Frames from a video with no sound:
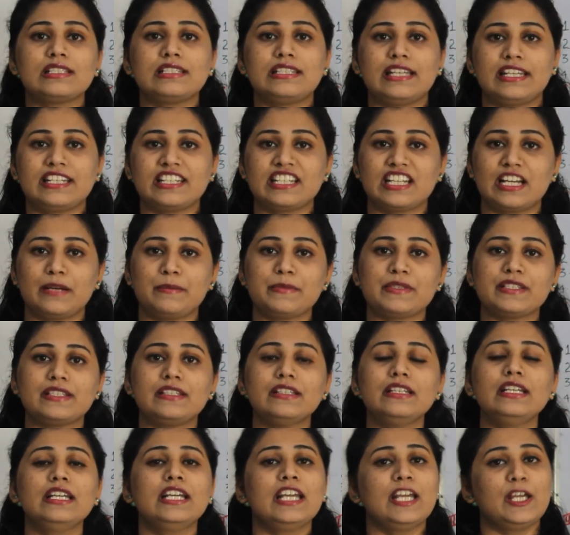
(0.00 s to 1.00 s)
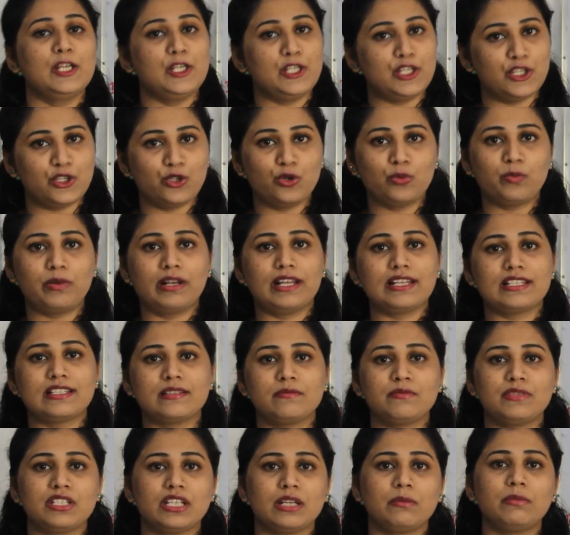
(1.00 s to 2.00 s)
then comes the
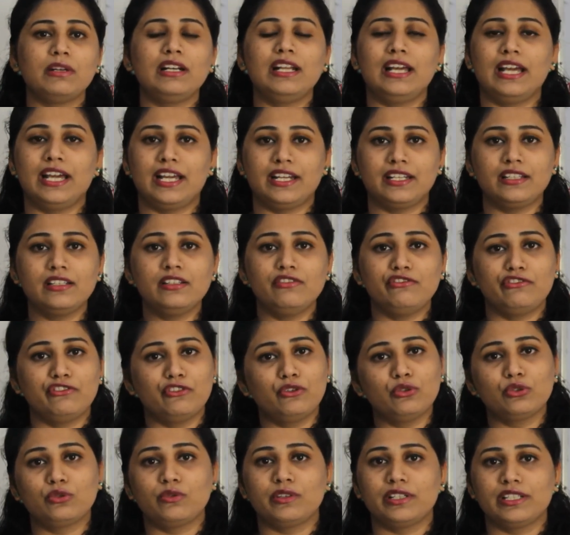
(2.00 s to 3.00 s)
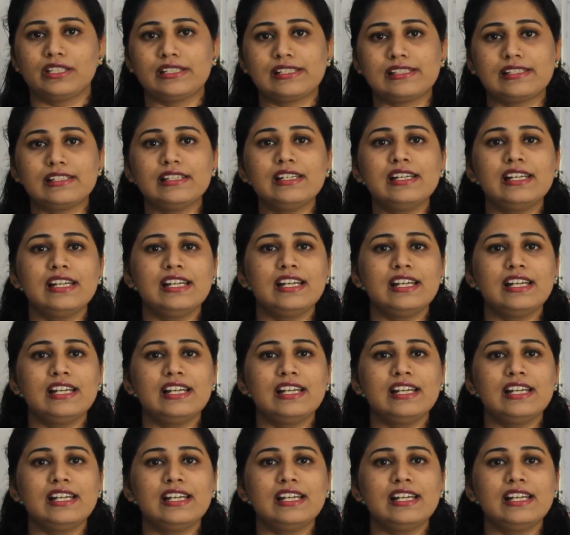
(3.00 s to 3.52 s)
Neoplasm table, and the fourth one is the